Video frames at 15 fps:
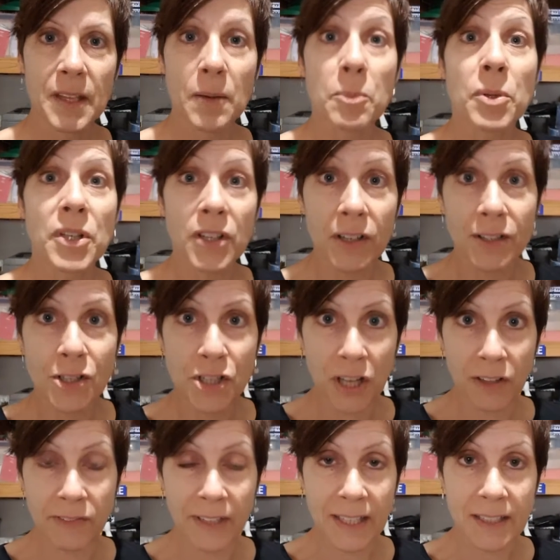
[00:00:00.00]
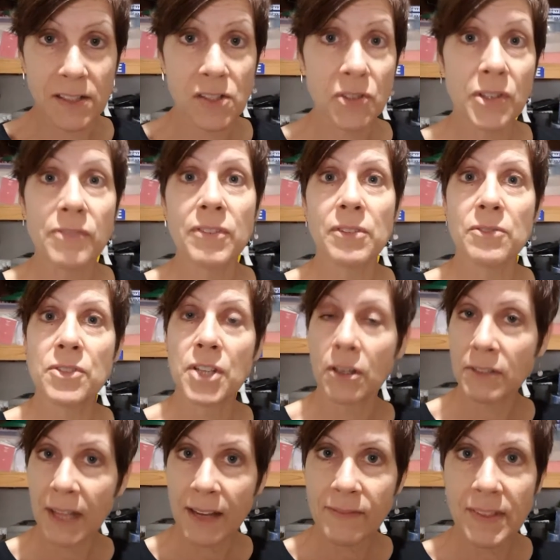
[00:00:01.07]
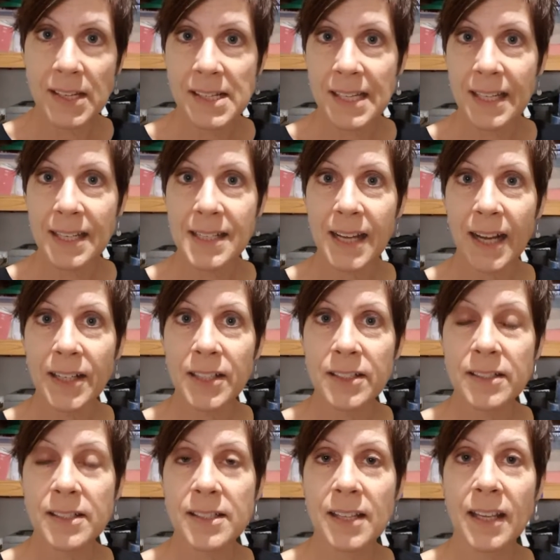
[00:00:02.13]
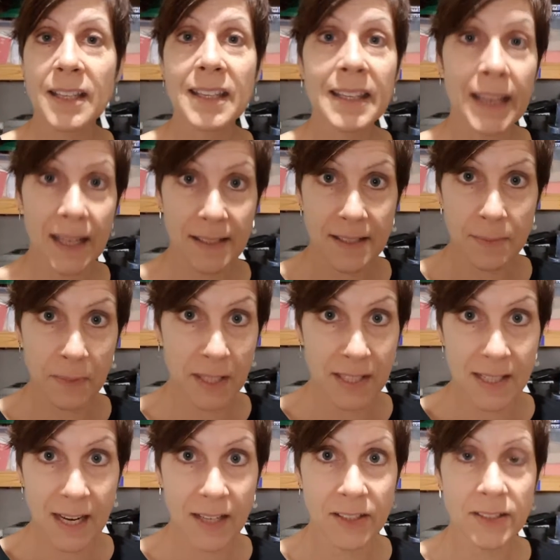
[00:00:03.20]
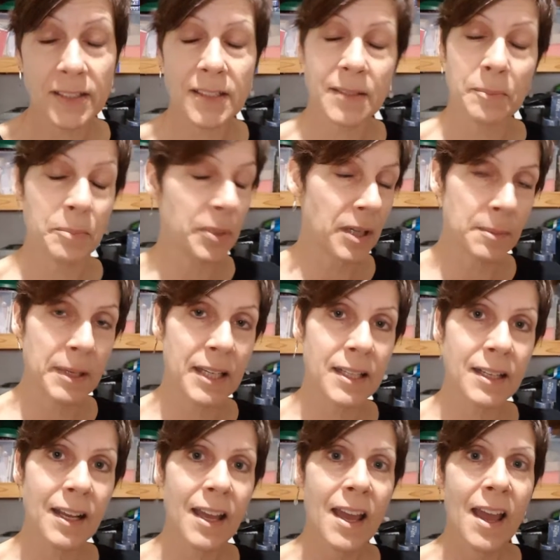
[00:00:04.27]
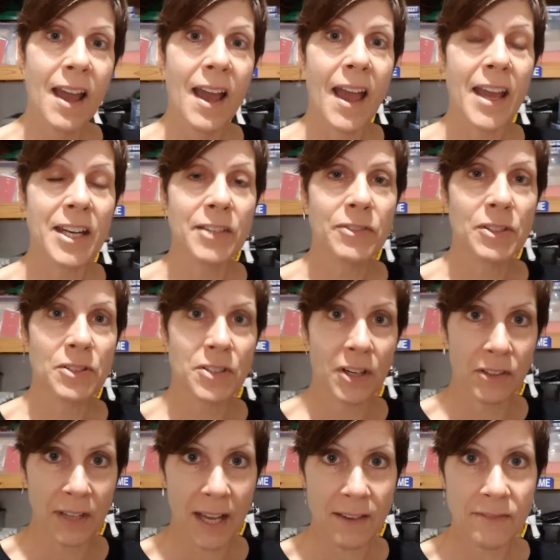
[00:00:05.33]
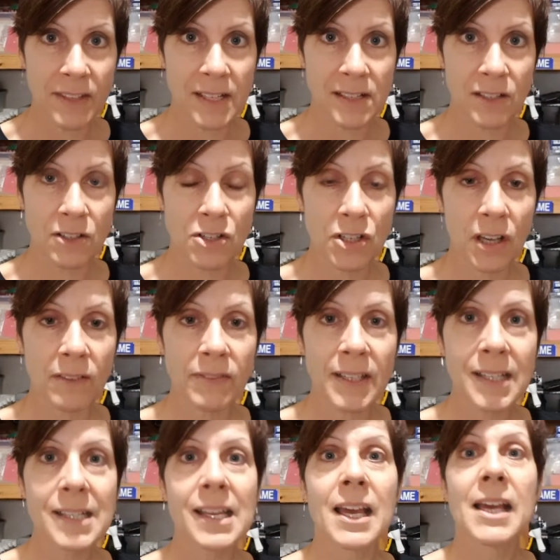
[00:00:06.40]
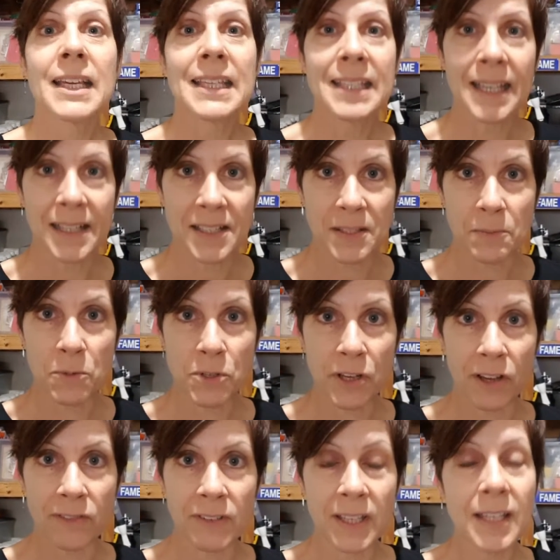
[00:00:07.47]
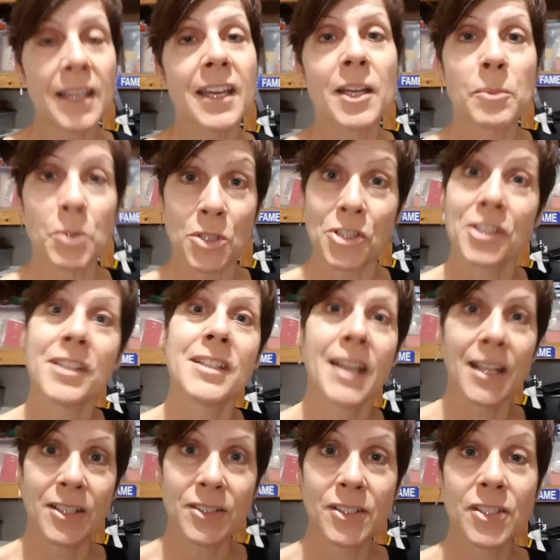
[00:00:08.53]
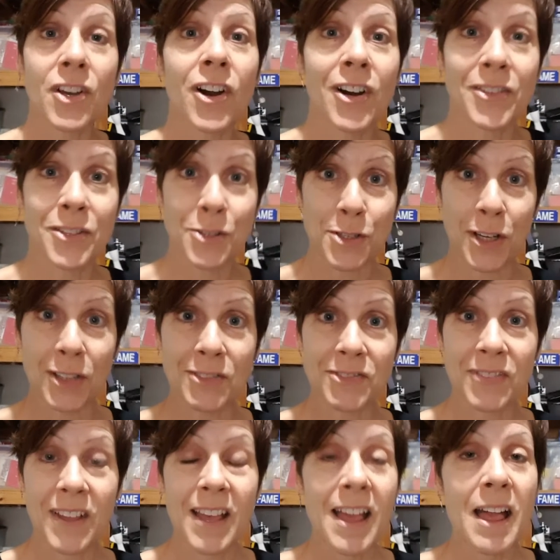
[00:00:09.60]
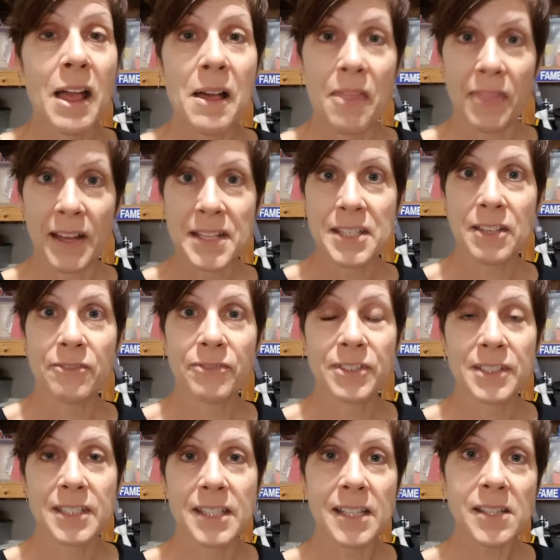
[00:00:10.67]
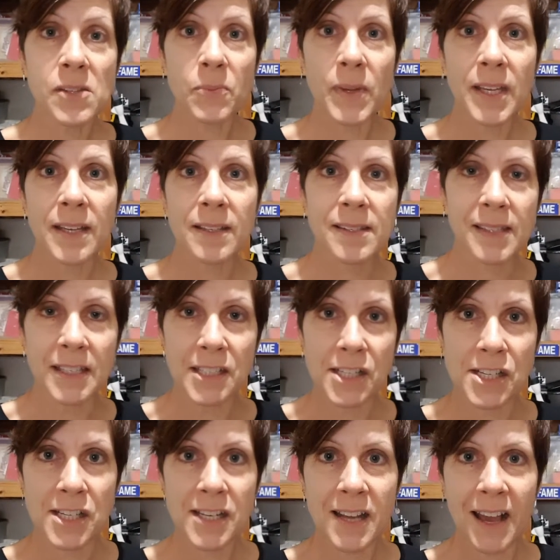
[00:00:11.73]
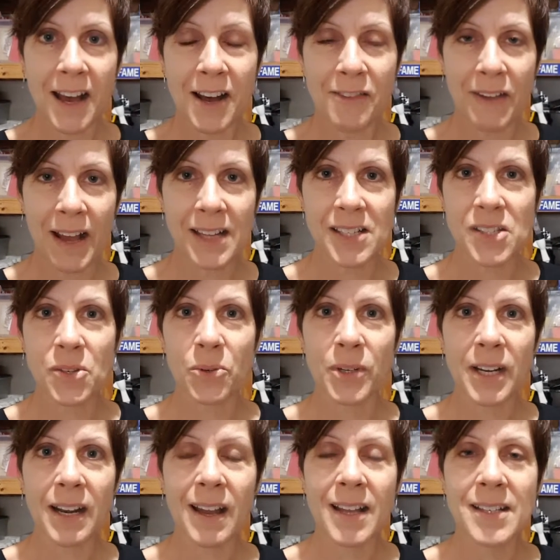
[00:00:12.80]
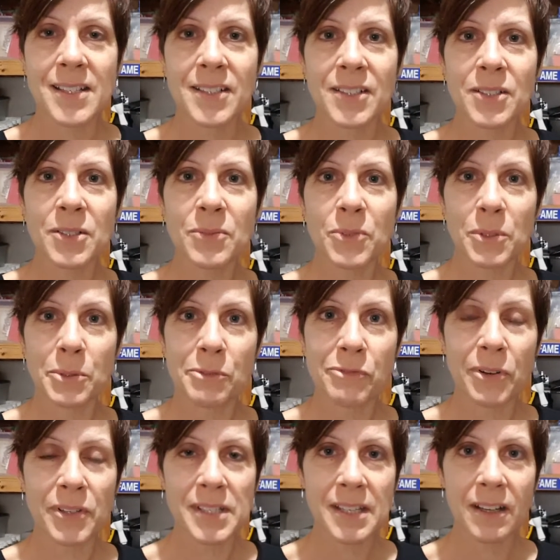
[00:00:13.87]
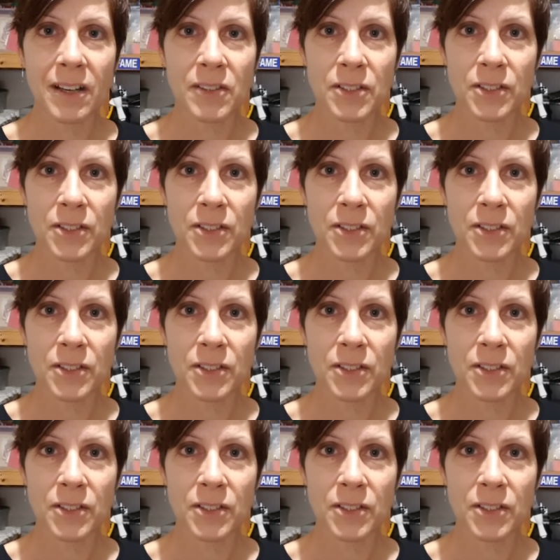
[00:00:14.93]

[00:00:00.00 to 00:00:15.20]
put it on shelving. So if you don't have things in containers, get some containers and put them in. And if you don't have things on shelving, get some shelving and put your containers on the shelf. That's it for this week's edition of Ask the Organizer, where we're focusing on the